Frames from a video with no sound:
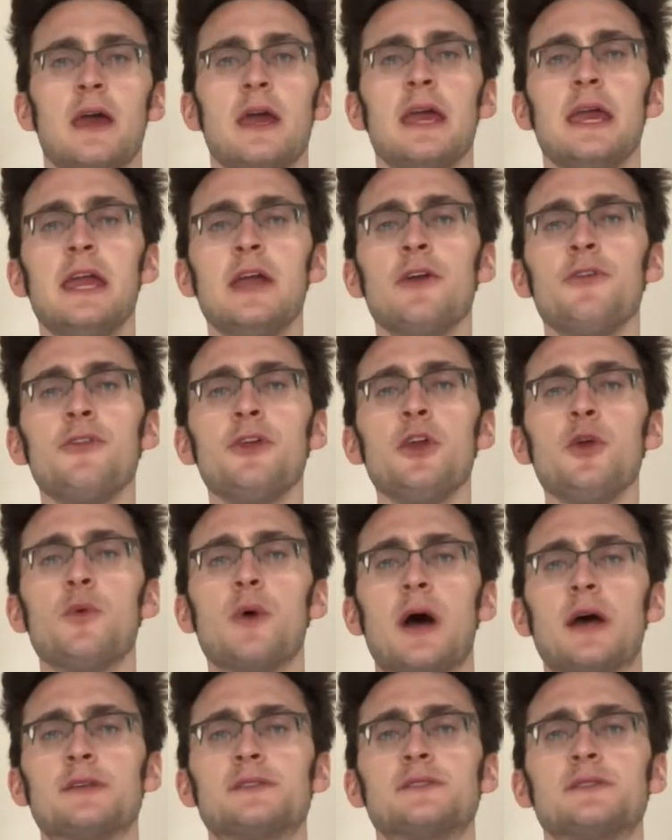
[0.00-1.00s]
Here in the
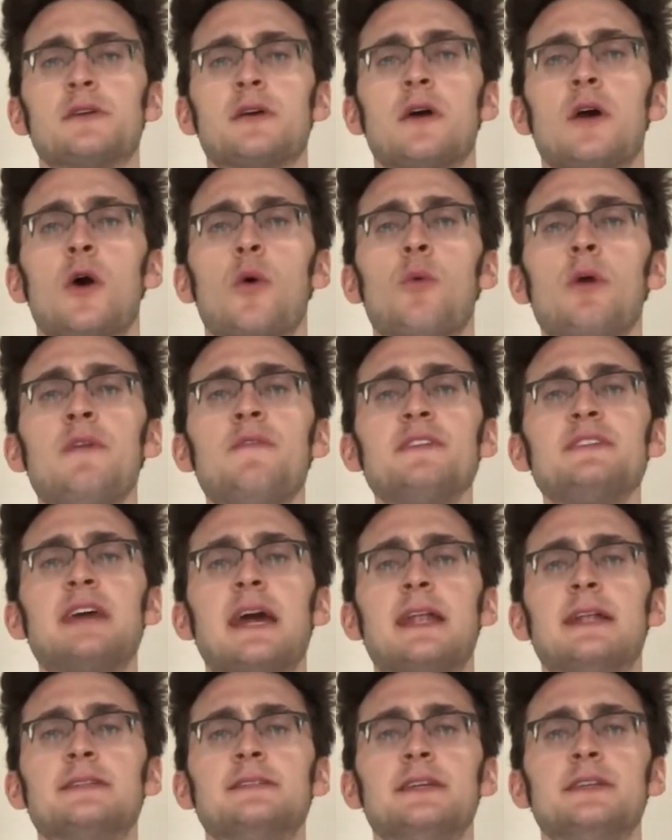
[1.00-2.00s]
US, we have a
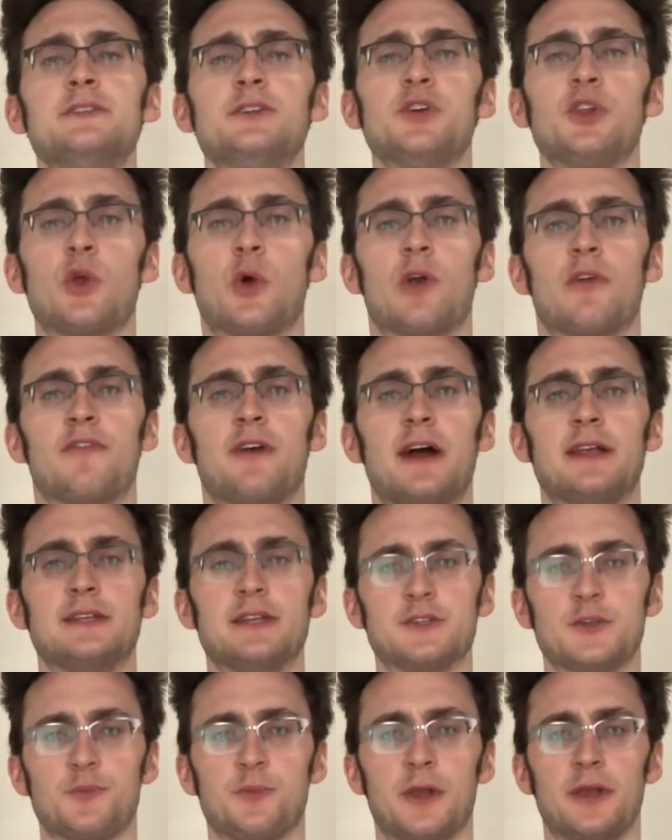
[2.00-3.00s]
tendency to glorify
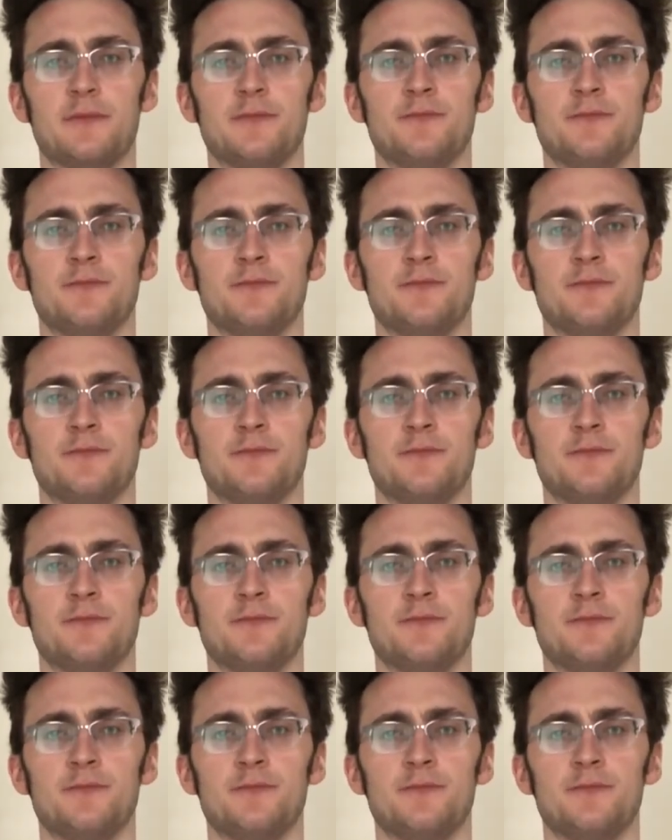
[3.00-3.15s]
discipline.